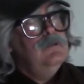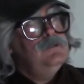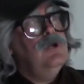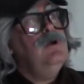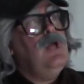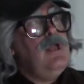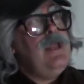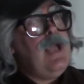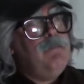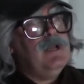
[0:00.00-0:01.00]

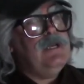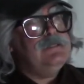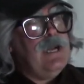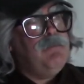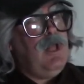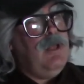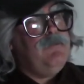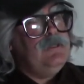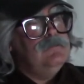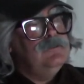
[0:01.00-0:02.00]
abracadabra
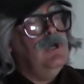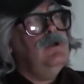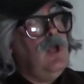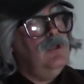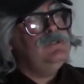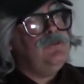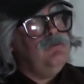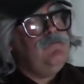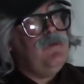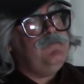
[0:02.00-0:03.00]
oven, turn on to
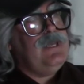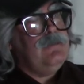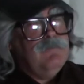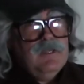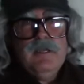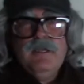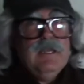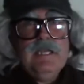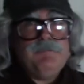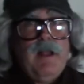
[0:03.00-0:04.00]
350.
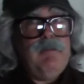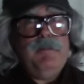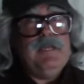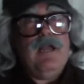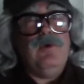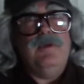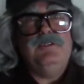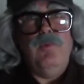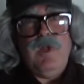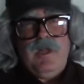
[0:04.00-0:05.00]
That's probably not going
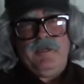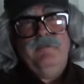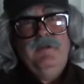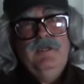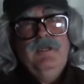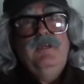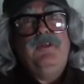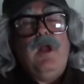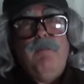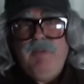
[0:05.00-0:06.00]
to work.
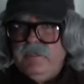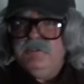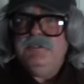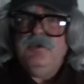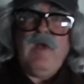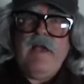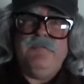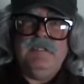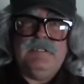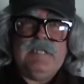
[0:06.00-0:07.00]
There are buttons you
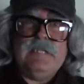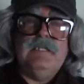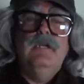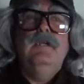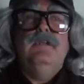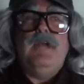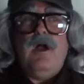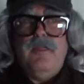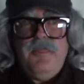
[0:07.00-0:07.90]
have to set. There are